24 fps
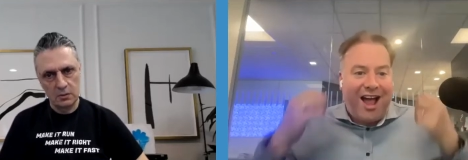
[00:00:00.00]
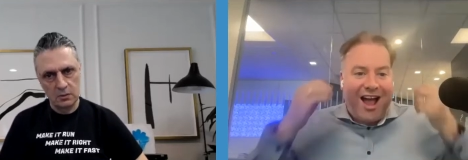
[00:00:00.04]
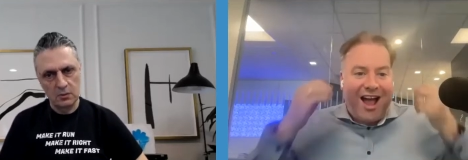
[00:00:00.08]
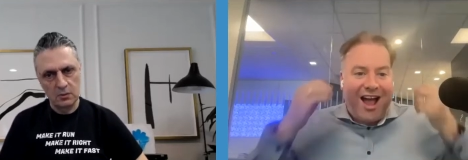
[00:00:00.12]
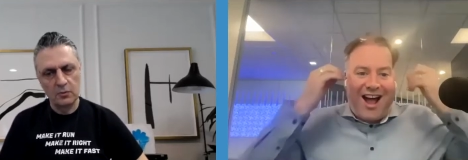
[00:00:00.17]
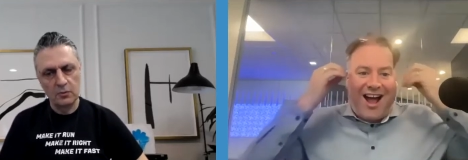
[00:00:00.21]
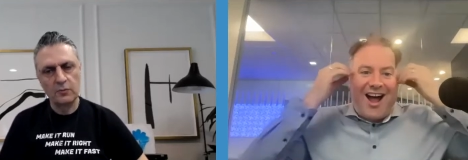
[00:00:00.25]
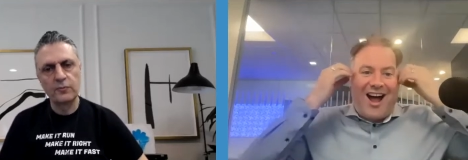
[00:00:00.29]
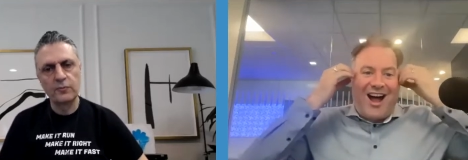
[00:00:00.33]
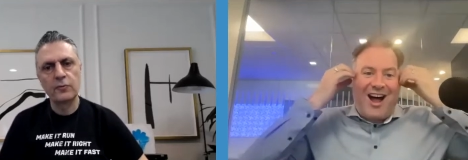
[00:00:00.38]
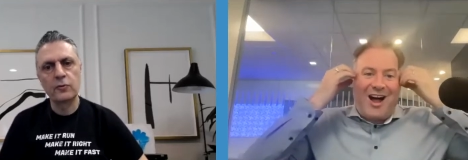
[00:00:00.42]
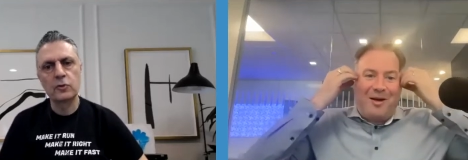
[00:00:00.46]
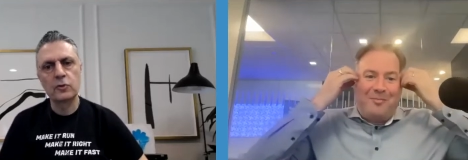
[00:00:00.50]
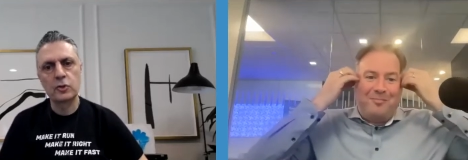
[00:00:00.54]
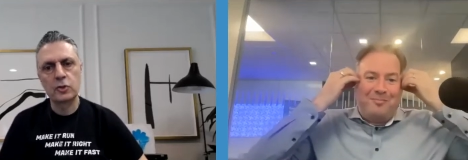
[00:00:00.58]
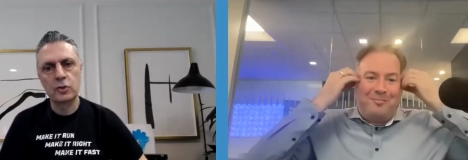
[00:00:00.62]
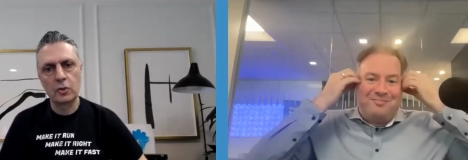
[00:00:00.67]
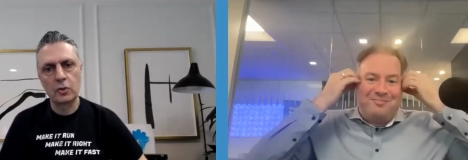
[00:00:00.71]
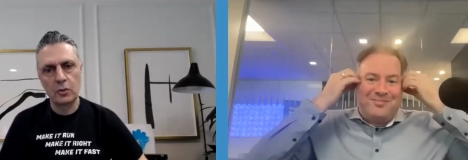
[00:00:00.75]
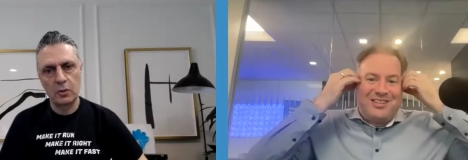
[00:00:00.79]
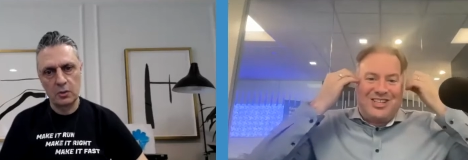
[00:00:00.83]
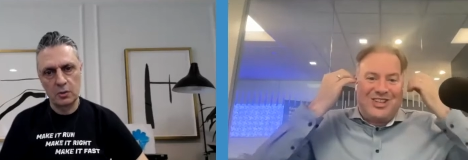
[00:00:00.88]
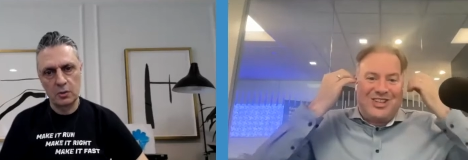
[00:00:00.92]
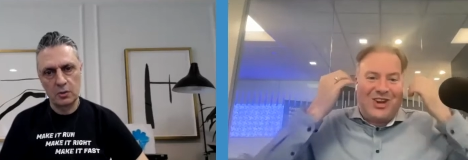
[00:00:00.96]
Speaker 1: Um,
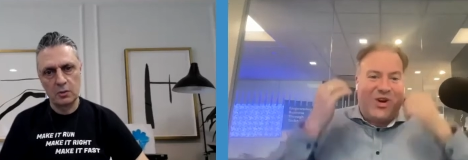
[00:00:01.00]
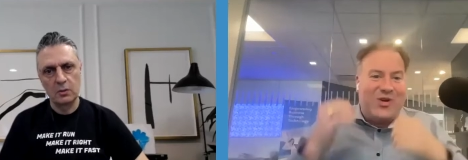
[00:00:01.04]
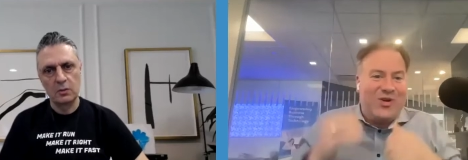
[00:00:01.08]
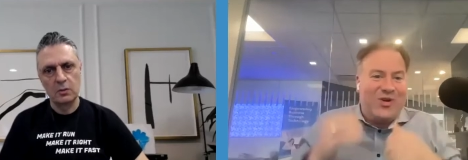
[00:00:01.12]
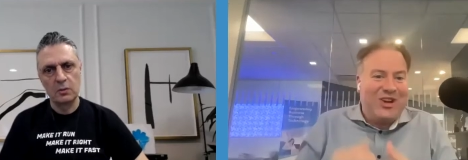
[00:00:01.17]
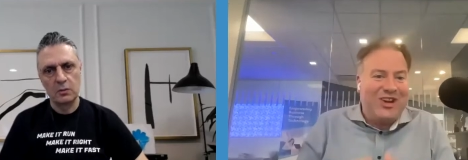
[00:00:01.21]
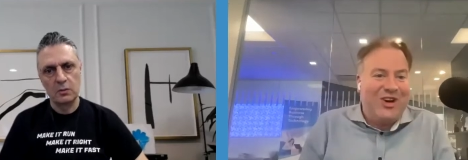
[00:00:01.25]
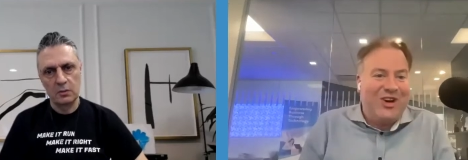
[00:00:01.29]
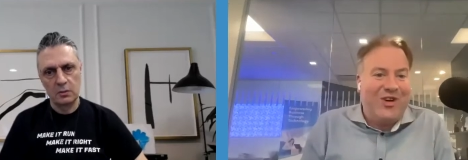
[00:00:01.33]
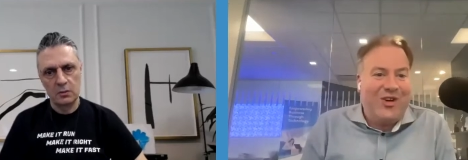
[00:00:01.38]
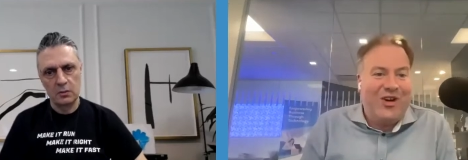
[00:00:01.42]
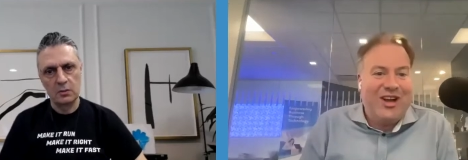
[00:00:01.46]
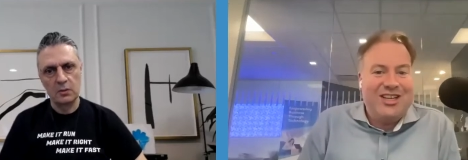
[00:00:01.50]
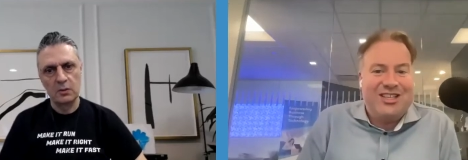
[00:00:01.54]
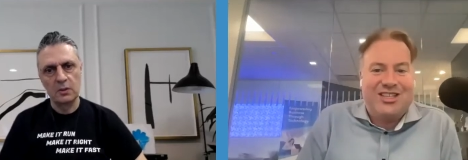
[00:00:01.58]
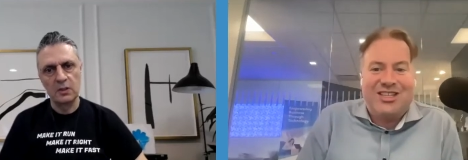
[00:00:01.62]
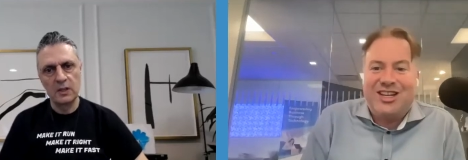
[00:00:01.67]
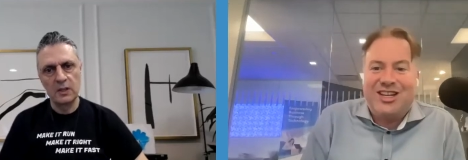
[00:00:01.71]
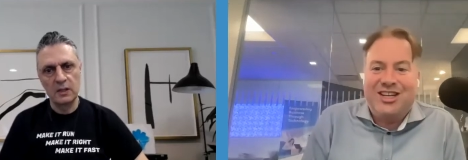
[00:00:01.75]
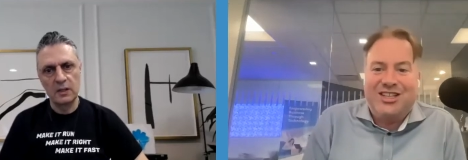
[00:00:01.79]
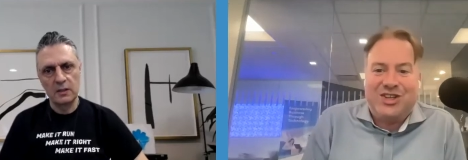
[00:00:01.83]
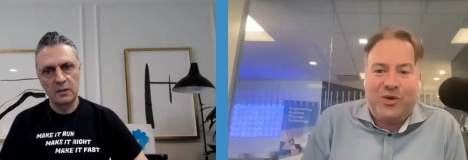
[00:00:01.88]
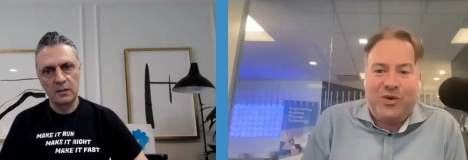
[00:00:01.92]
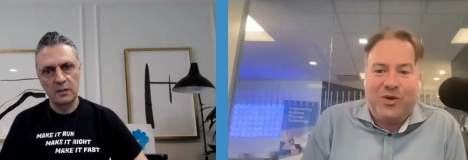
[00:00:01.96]
sure. So you know it's yeah.
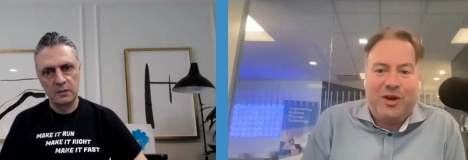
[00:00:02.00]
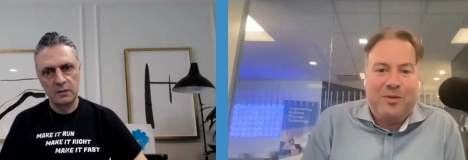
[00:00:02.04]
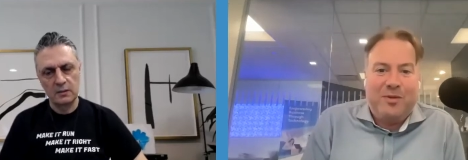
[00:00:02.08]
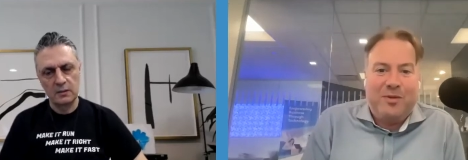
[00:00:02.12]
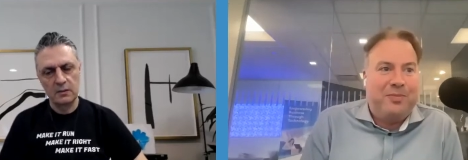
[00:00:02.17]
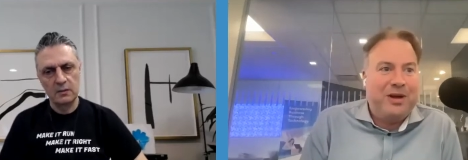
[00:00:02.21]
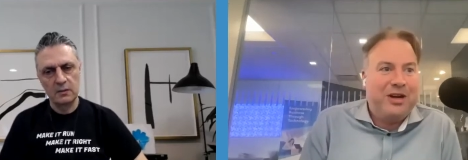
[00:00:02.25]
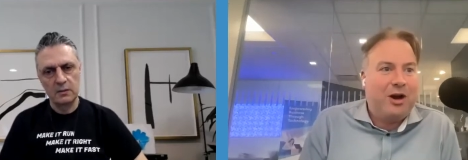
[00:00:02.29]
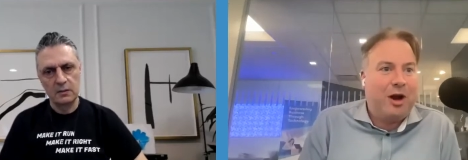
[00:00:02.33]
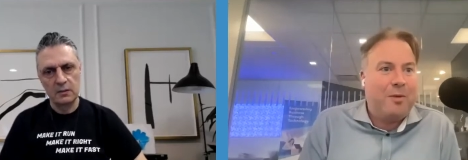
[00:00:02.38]
it's only bigger.